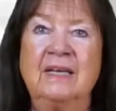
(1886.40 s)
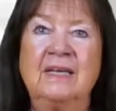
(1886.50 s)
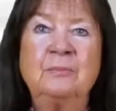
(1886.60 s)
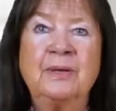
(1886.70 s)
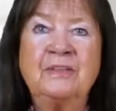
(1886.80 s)

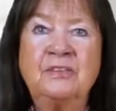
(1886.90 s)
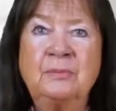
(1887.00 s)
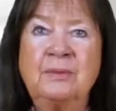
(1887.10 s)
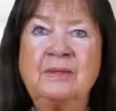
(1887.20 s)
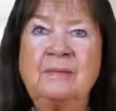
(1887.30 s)
In
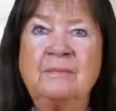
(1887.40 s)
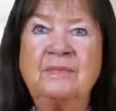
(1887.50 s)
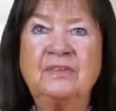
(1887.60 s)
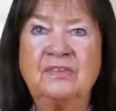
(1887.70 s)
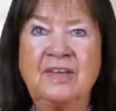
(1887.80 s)
principle,
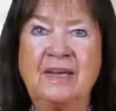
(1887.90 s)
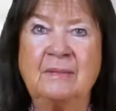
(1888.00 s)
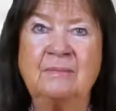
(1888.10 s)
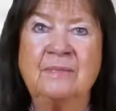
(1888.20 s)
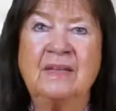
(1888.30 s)
the
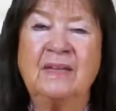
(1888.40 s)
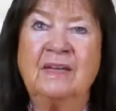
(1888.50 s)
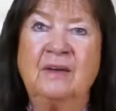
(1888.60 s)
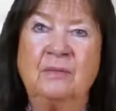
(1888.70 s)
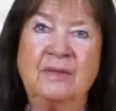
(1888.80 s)
same,
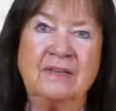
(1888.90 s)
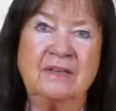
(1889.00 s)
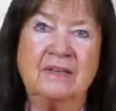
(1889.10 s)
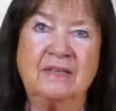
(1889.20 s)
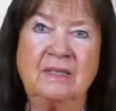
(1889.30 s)

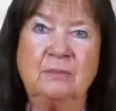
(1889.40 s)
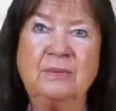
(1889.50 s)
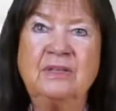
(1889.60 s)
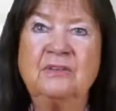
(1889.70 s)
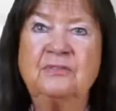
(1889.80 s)
whether it
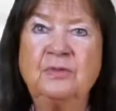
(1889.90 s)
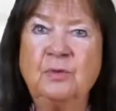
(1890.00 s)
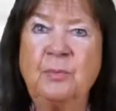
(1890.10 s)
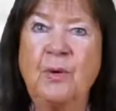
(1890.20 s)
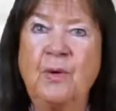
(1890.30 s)
be the
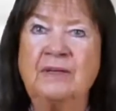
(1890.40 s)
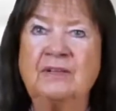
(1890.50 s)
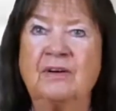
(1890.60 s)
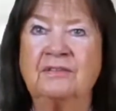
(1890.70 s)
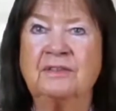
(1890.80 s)
viewpoint
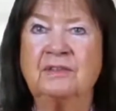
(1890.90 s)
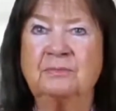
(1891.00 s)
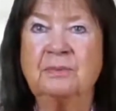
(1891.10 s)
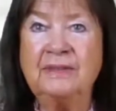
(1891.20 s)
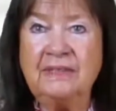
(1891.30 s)
of the
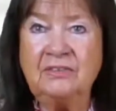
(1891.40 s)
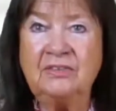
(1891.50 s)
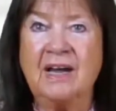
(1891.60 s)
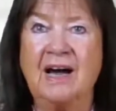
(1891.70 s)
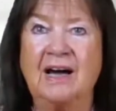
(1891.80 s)
priest
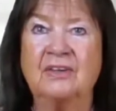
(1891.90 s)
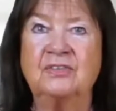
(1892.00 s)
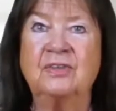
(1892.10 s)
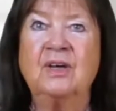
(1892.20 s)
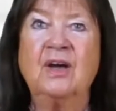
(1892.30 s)

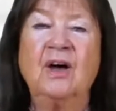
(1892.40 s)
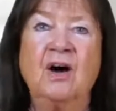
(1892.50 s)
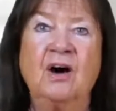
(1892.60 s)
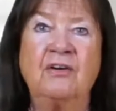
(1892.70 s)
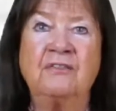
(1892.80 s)
caste
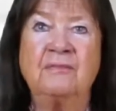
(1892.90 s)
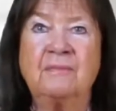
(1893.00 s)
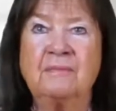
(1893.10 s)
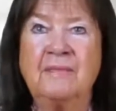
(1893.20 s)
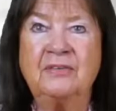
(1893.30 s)
of
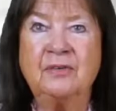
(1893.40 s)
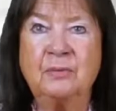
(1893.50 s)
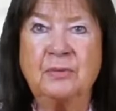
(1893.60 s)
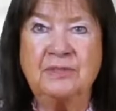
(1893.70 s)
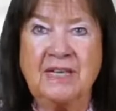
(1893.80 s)

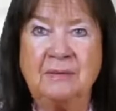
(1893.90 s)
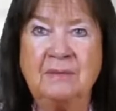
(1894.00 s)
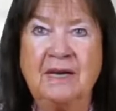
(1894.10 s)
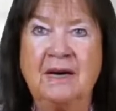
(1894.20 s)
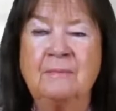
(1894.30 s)

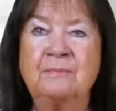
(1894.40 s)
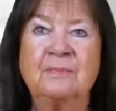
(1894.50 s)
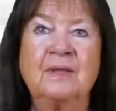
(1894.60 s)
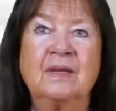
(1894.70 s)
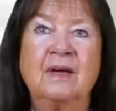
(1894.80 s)
Mesopotamia
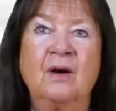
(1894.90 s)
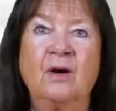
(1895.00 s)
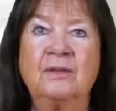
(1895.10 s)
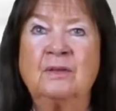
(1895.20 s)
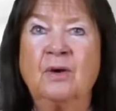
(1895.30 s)

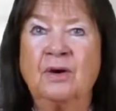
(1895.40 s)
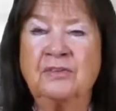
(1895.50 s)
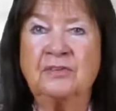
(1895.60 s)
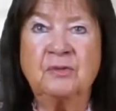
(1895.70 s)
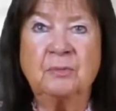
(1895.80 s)
or the laws
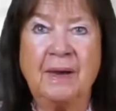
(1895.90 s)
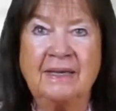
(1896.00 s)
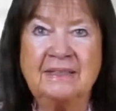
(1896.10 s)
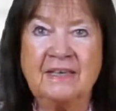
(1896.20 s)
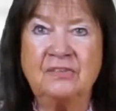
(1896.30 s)
of
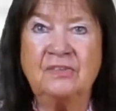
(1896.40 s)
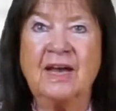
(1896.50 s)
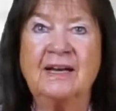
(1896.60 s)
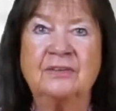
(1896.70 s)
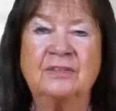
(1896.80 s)
Sparta's
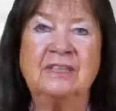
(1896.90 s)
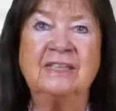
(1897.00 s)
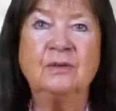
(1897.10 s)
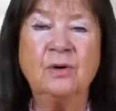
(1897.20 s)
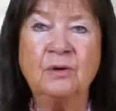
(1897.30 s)
tyrant
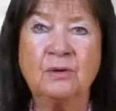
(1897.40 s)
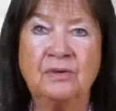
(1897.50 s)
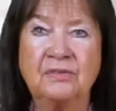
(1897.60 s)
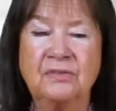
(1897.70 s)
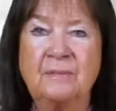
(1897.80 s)

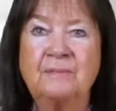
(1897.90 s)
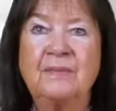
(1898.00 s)
Lycurgus,